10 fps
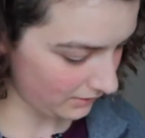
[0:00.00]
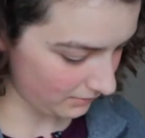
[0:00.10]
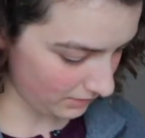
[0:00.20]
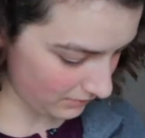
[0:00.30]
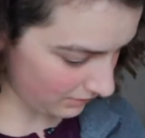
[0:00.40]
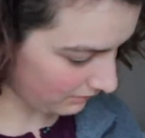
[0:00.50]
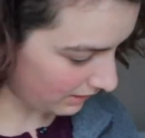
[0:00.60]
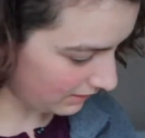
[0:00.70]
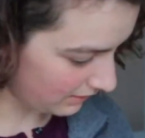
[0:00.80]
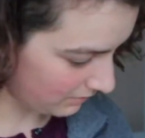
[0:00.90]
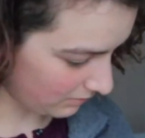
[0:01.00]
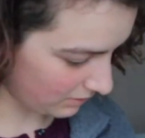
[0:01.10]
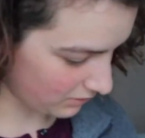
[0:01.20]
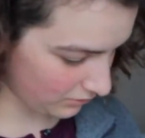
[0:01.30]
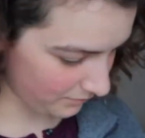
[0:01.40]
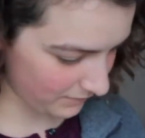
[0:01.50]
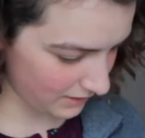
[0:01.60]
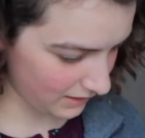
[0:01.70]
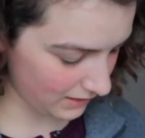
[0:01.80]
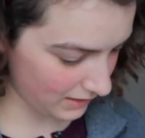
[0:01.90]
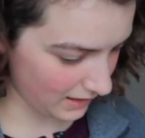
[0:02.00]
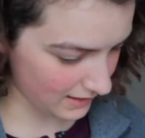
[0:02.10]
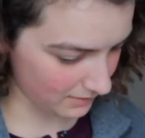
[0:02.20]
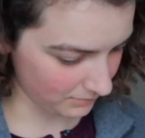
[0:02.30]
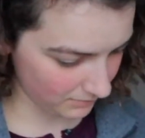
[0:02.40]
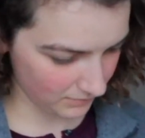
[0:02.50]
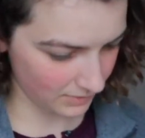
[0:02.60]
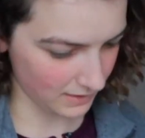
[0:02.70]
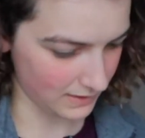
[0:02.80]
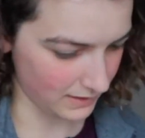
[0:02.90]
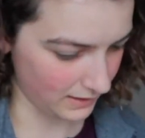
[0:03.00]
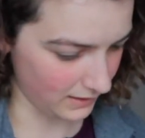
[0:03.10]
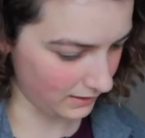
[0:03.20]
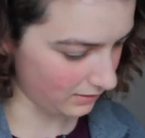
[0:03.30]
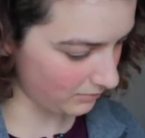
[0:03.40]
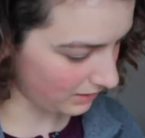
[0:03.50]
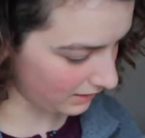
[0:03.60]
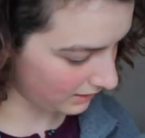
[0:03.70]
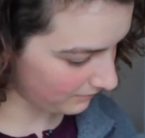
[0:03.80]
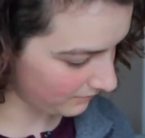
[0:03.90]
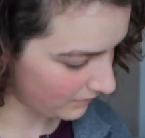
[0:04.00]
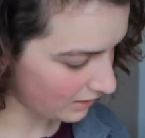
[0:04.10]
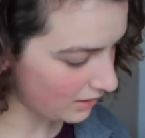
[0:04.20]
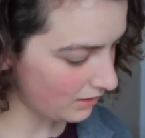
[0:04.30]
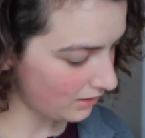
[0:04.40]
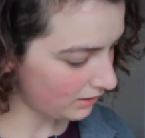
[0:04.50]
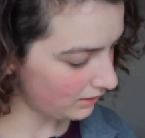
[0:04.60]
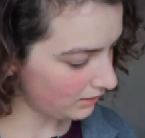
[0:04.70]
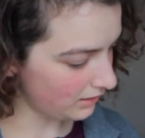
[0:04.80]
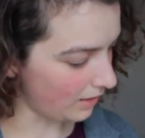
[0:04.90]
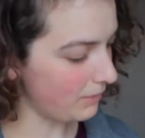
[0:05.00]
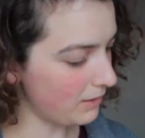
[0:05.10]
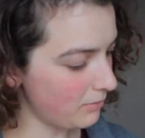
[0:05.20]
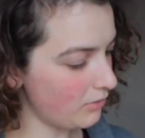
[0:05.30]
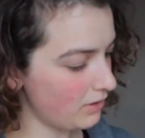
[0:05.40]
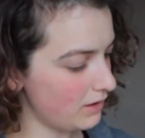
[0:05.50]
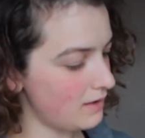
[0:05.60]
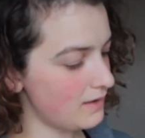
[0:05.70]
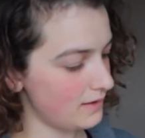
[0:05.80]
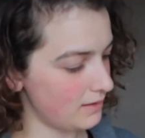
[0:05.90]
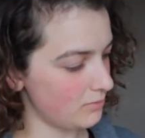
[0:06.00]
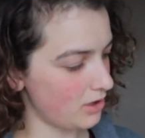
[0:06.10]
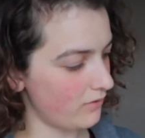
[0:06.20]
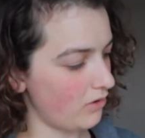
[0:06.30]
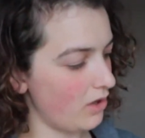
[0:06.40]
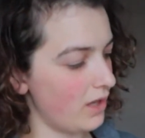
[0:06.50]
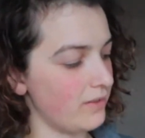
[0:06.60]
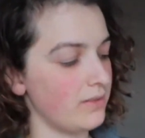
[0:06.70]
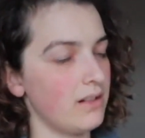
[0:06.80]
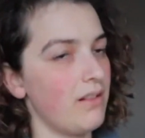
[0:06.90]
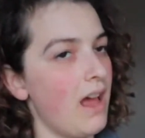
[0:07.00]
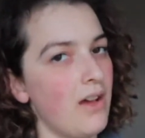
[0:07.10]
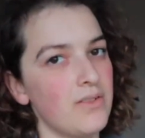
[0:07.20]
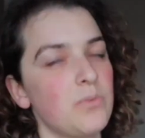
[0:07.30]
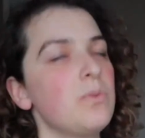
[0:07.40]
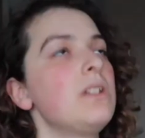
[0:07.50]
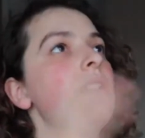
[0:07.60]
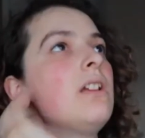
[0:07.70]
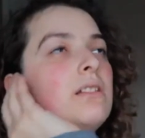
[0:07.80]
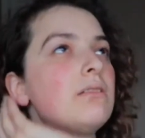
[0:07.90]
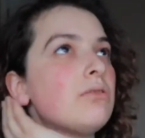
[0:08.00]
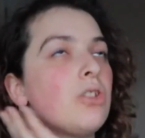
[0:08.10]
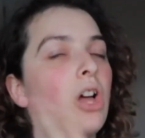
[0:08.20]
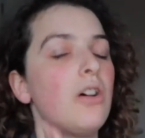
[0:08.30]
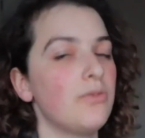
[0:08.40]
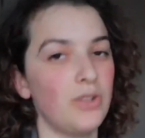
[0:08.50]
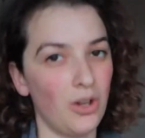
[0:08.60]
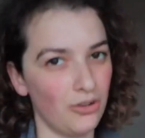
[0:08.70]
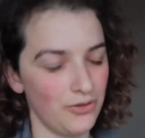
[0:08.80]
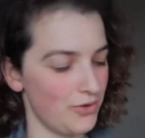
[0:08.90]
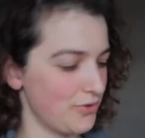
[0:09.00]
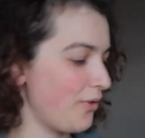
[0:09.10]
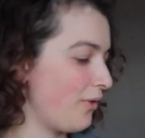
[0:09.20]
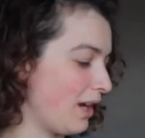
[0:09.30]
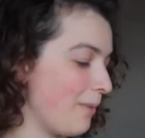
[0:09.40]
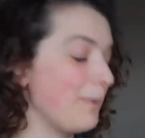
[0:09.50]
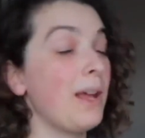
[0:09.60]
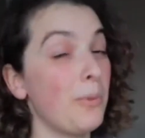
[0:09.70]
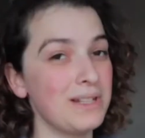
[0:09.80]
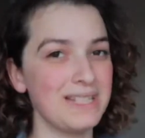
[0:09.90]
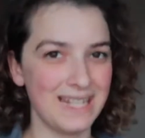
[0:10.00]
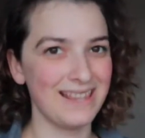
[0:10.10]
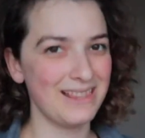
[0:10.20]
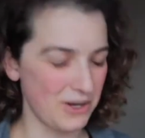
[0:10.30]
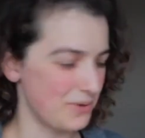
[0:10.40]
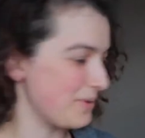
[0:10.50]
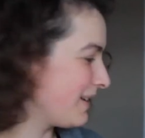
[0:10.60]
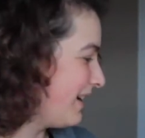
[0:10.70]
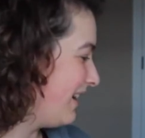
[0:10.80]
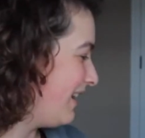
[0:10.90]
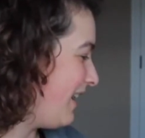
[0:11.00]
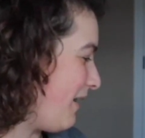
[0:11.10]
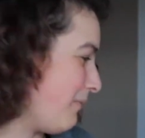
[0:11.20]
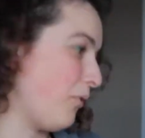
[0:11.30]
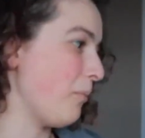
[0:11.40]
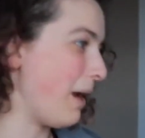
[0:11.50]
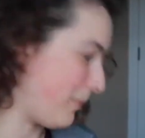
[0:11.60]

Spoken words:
Right. Let me make sure. It has them listed in here in the beginning. Yeah, Mike Mulligan and His Steam Shovel and The Little House. We loved all of those growing up, and I want to get those for my